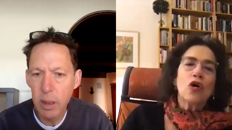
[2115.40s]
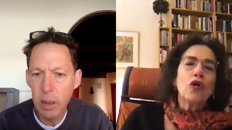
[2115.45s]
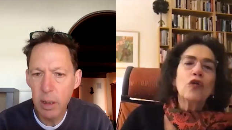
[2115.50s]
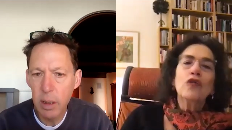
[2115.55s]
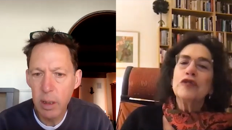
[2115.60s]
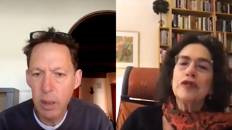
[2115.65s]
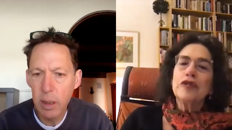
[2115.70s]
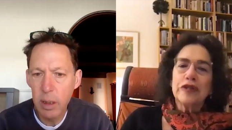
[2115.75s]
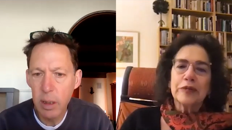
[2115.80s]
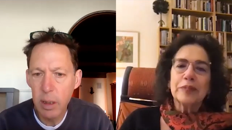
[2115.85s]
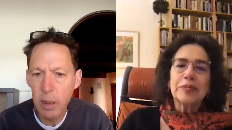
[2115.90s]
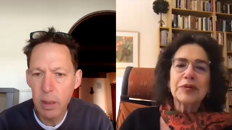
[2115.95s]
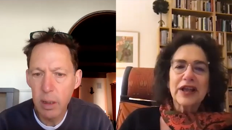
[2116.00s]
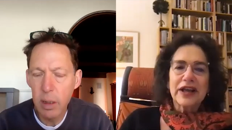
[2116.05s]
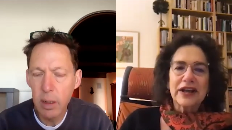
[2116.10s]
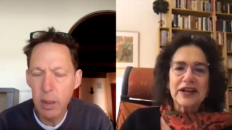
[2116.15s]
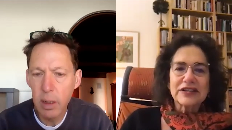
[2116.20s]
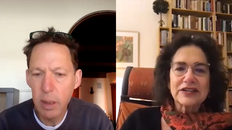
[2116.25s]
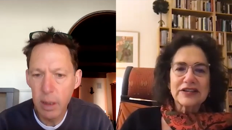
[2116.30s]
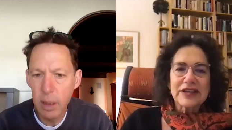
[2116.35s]
Speaker 1: over the
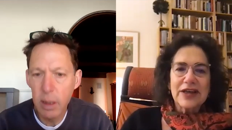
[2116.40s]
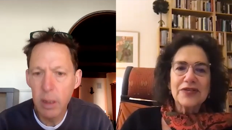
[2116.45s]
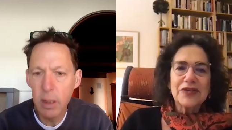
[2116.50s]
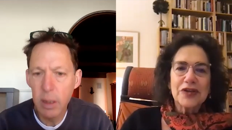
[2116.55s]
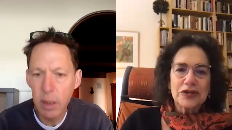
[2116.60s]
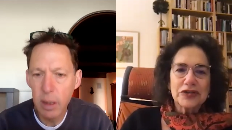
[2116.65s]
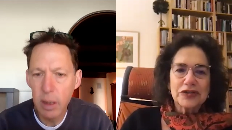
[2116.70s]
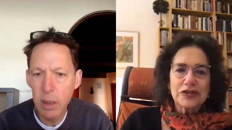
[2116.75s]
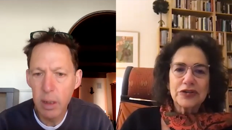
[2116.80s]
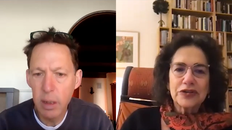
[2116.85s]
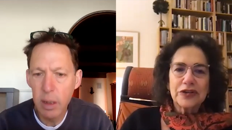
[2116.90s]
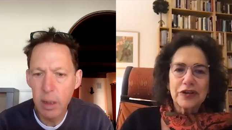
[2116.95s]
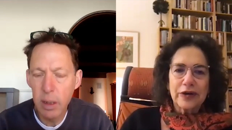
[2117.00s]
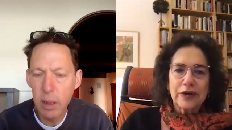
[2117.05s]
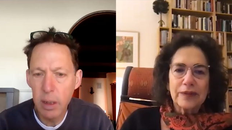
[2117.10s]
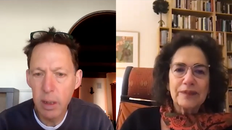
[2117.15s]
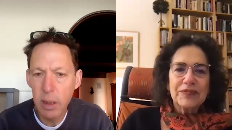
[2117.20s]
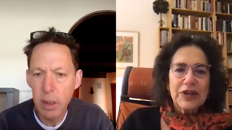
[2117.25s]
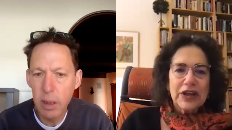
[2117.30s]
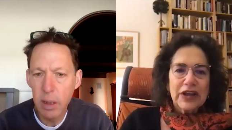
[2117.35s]
place. And those are
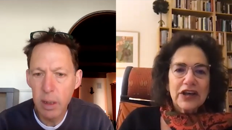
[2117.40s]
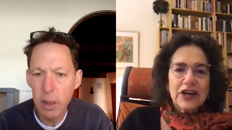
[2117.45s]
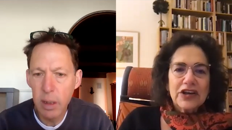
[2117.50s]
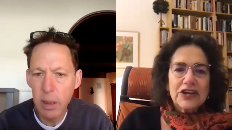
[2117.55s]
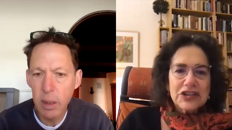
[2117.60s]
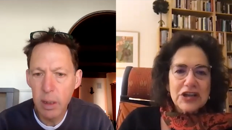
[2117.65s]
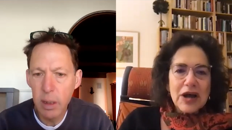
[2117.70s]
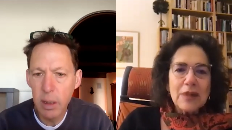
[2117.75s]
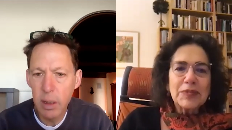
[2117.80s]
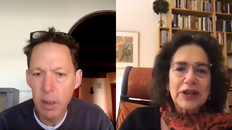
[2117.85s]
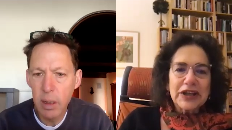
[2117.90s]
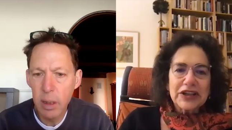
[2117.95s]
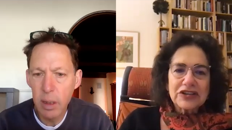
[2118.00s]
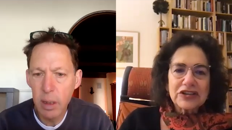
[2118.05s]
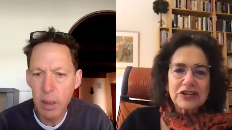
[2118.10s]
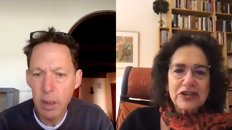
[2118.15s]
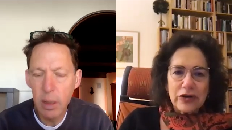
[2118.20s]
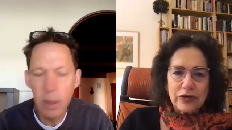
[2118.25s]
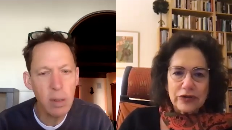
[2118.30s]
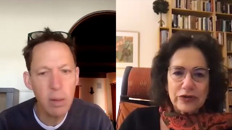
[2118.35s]
the stumbling
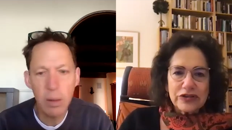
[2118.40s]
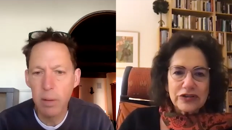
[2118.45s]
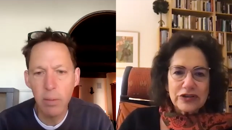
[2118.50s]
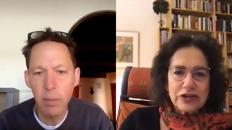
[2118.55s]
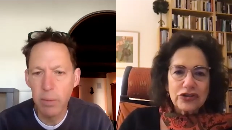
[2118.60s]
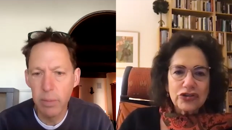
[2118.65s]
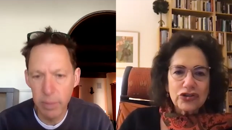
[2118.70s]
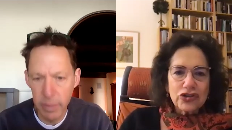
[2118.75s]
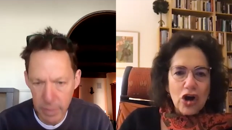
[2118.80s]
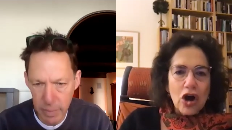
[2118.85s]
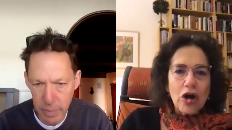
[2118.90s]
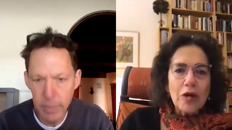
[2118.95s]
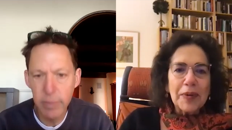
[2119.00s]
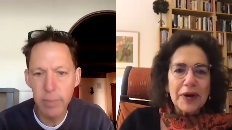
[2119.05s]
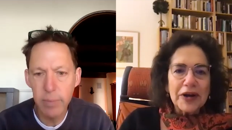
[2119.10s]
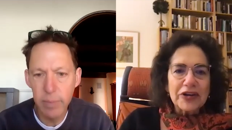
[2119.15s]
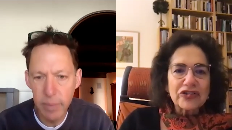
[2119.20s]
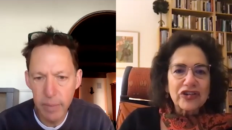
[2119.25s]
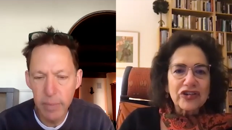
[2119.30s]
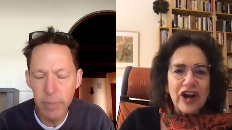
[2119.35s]
stones, the
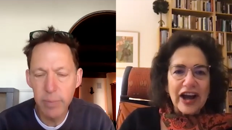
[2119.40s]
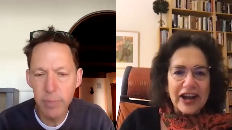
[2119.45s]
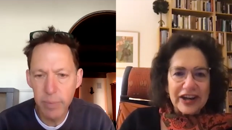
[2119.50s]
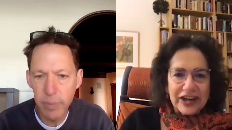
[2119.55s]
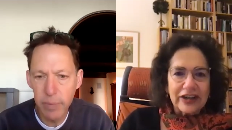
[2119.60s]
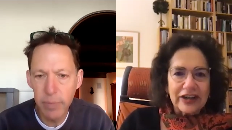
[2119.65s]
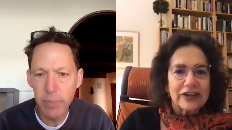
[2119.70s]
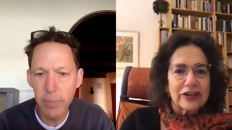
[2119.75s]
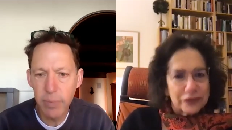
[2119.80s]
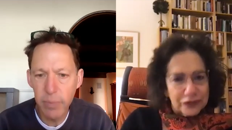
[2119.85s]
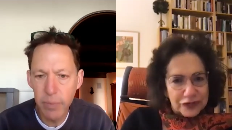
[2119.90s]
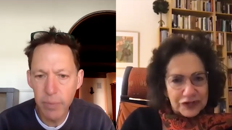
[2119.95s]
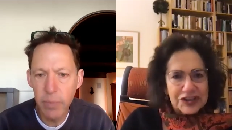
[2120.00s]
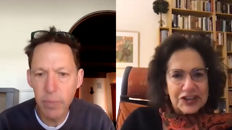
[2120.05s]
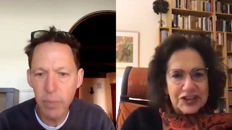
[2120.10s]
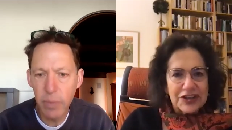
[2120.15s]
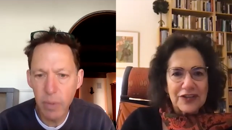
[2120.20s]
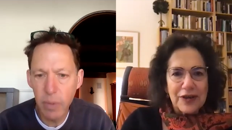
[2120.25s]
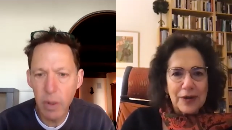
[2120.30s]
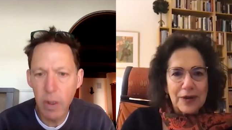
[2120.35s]
Stolpersteine. You've
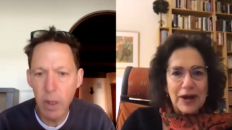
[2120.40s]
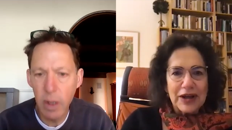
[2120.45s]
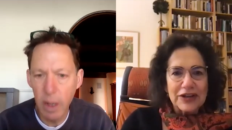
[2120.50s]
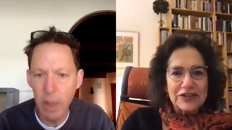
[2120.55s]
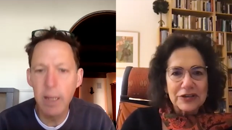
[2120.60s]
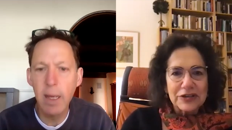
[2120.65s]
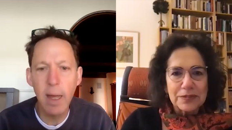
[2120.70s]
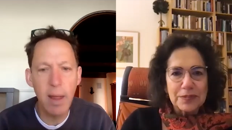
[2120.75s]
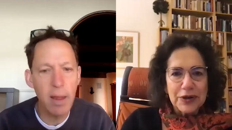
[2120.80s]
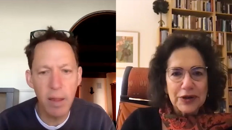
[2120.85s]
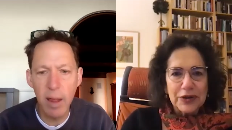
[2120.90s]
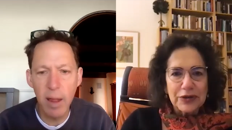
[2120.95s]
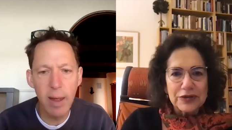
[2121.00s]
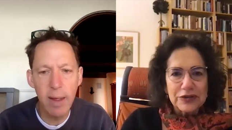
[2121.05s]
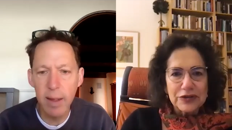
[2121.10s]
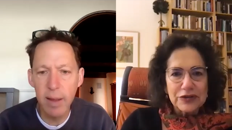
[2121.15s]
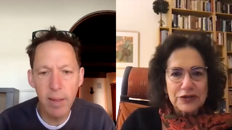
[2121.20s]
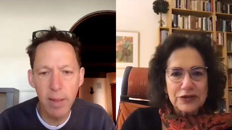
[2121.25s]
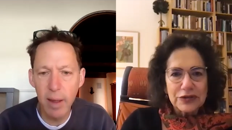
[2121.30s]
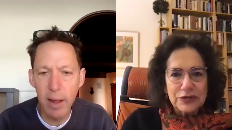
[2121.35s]
seen them, I suppose. Yes,
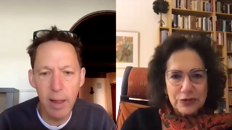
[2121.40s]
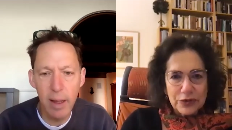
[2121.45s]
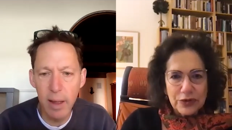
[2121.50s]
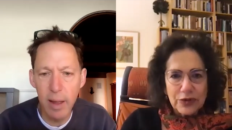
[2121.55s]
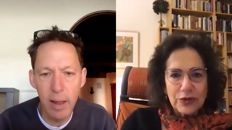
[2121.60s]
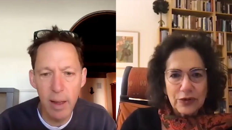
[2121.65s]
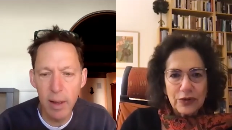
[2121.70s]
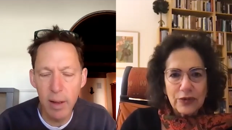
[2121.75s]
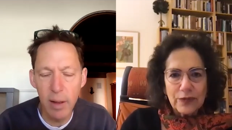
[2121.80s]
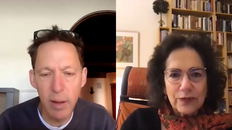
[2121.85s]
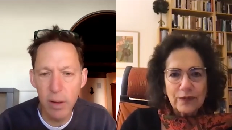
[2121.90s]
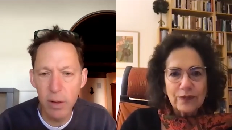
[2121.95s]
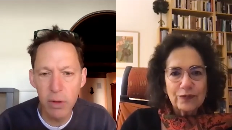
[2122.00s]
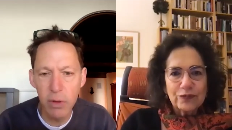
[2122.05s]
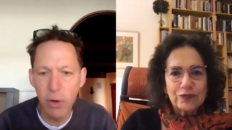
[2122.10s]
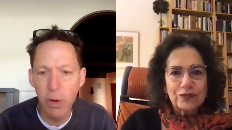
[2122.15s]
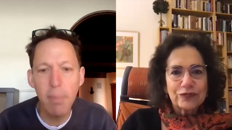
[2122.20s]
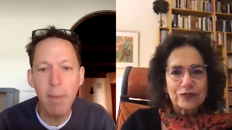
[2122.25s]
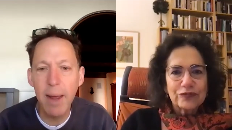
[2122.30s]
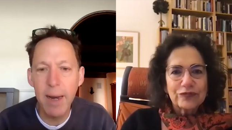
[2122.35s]
I,
Speaker 2: they're
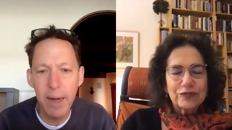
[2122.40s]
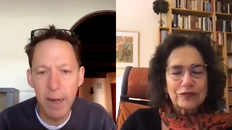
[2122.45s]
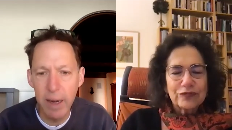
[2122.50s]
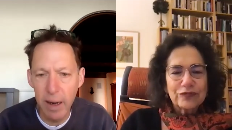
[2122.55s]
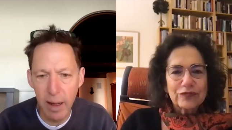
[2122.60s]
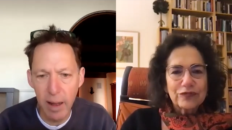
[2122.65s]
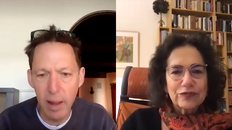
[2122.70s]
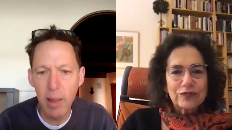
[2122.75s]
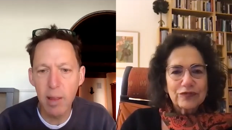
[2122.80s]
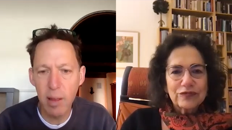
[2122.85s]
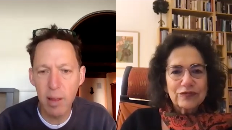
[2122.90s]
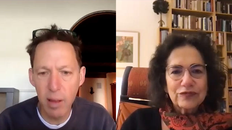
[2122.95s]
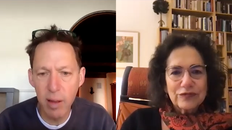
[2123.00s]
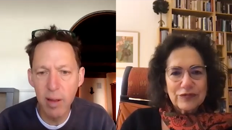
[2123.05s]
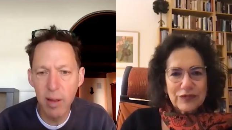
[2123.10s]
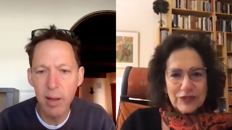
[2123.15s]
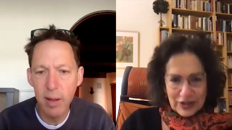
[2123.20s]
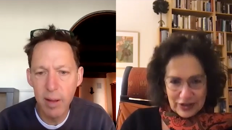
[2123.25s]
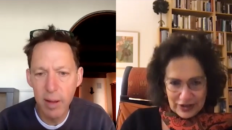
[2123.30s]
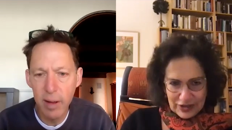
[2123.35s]
tremendous.
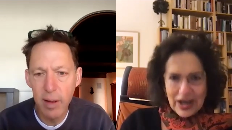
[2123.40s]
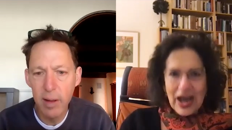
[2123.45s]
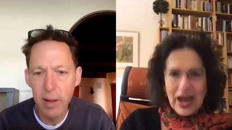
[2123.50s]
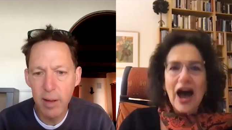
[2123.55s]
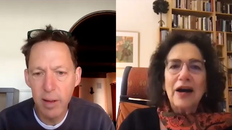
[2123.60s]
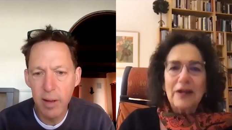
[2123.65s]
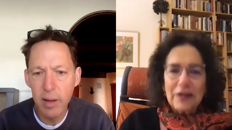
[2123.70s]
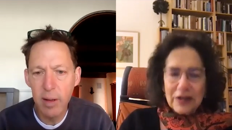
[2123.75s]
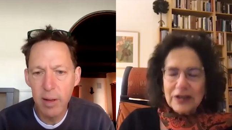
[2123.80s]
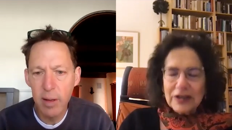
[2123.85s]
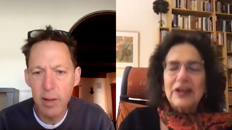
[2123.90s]
Speaker 1: Yeah.